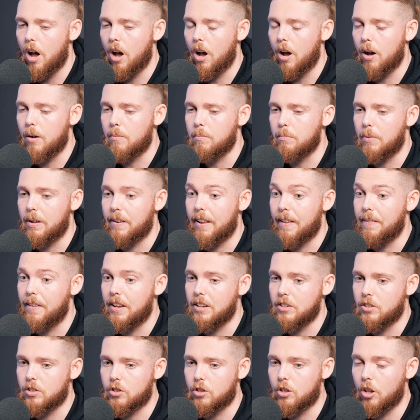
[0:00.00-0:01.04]
But then
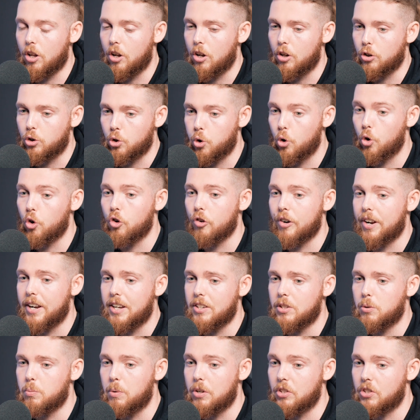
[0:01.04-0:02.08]
there's the
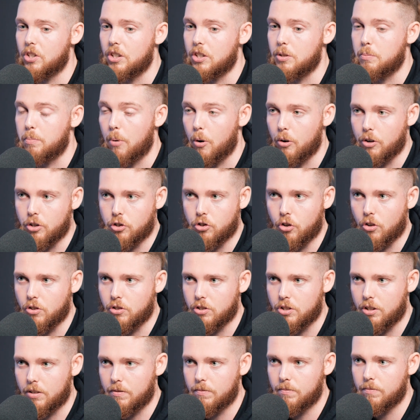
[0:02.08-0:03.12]
Tories, which is Boris
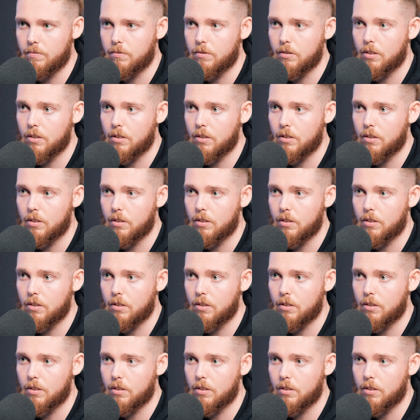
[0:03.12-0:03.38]
Johnson.